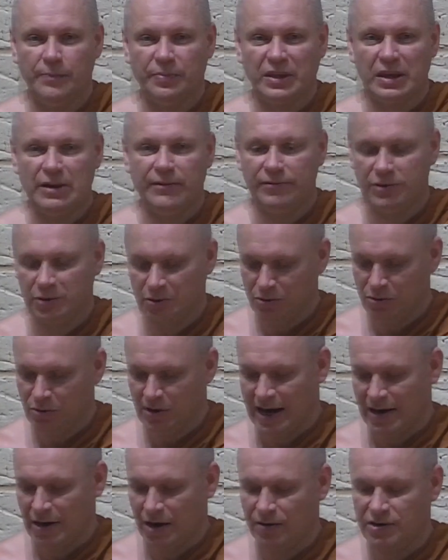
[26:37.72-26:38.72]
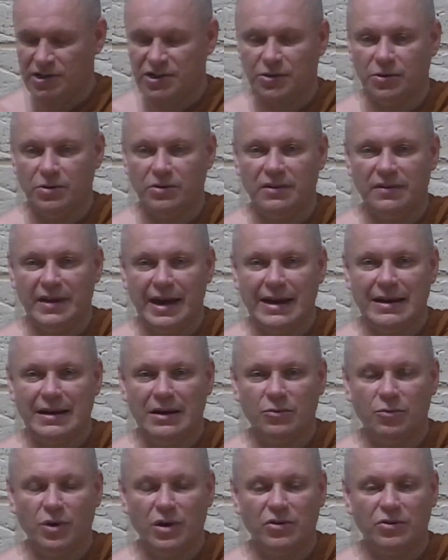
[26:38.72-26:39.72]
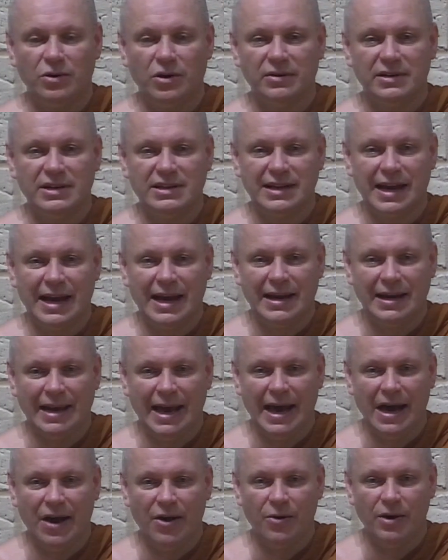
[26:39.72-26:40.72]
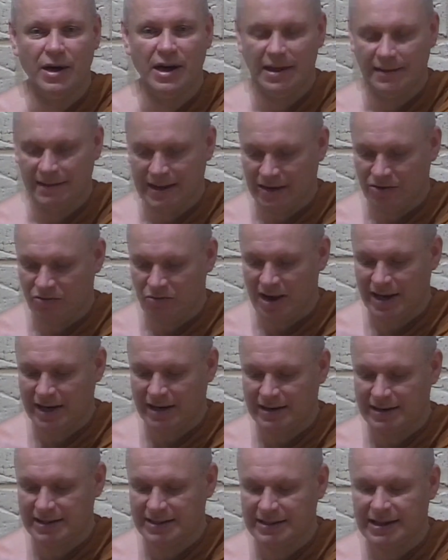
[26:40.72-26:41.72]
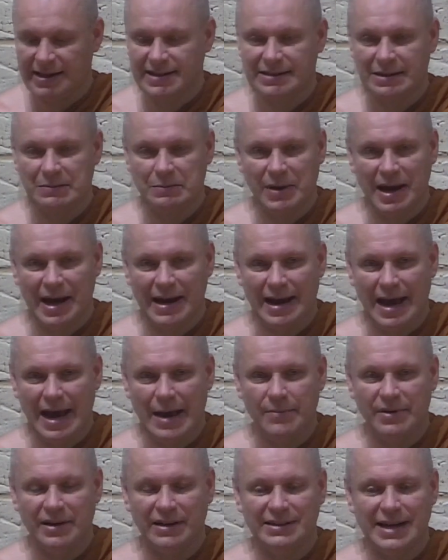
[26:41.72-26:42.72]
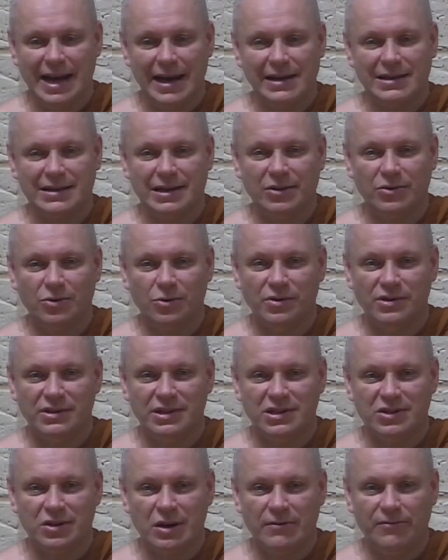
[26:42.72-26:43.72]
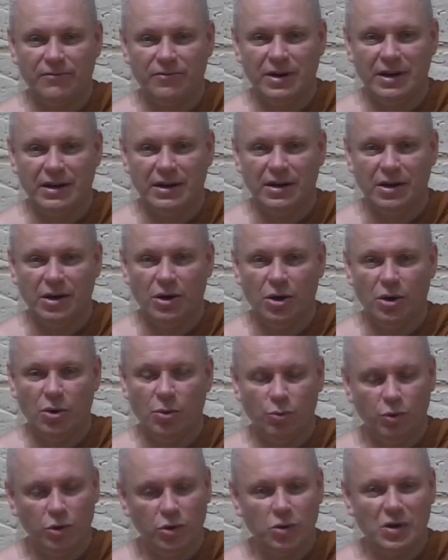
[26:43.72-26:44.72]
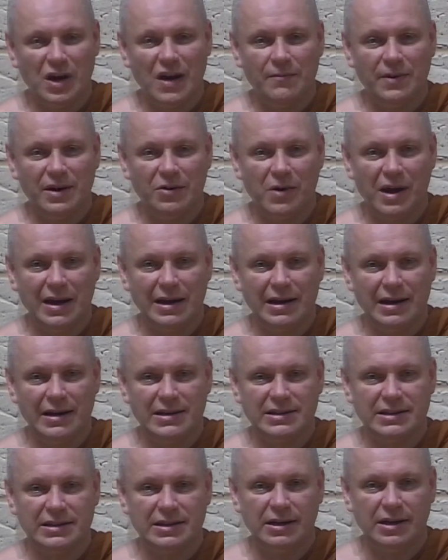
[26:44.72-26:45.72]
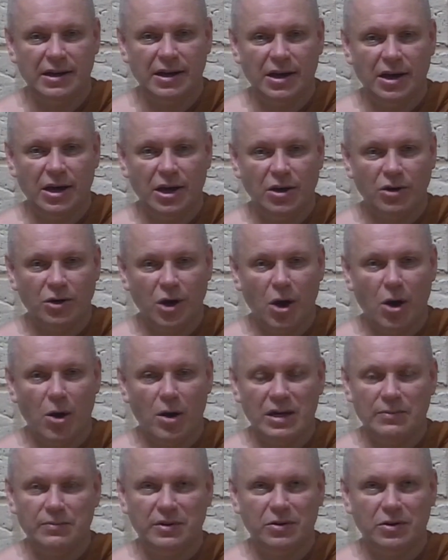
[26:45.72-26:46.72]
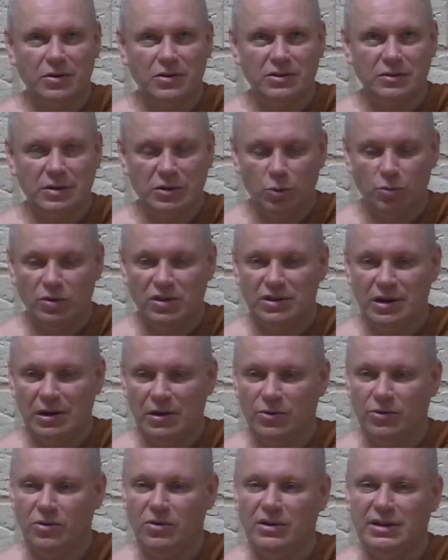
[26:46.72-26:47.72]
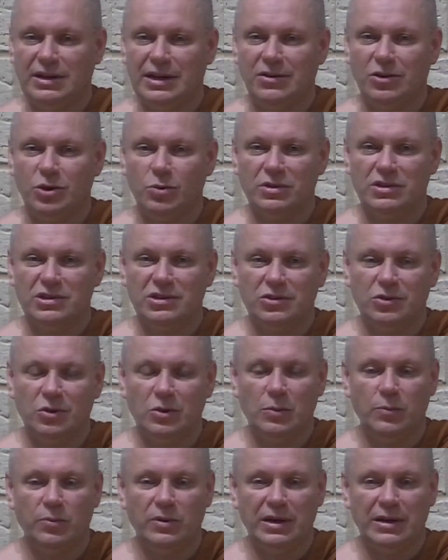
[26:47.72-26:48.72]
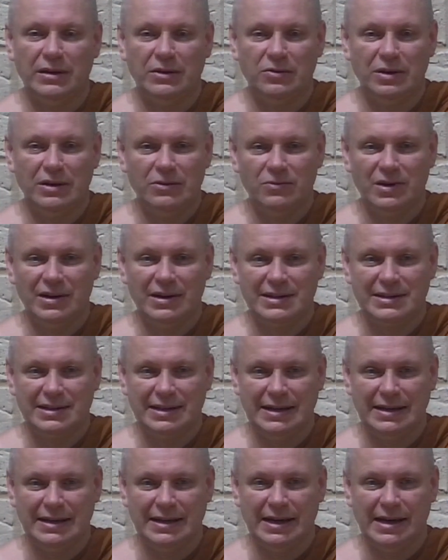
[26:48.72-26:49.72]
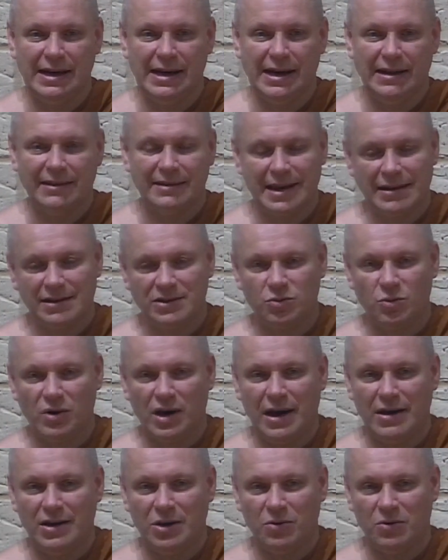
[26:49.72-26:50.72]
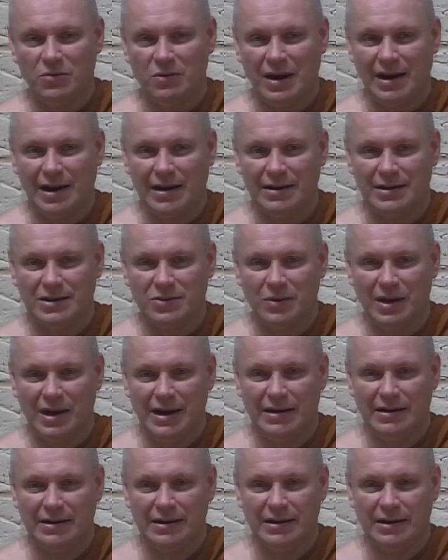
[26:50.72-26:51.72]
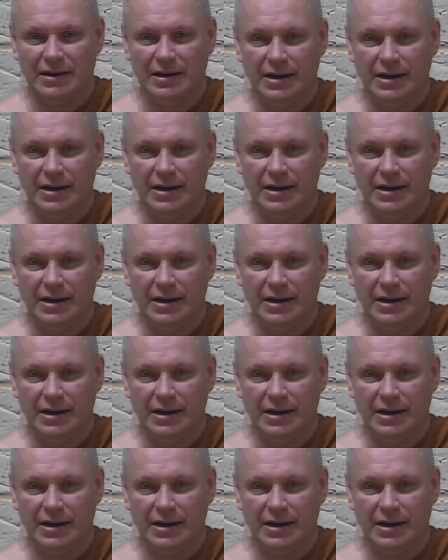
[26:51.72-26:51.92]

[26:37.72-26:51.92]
If you had understood then what you understand now, that recklessness and bad habits actually causes suffering, would you have been reckless? No, it's because you were deluded, you were stupid, you didn't really see. That's why you were reckless, right? So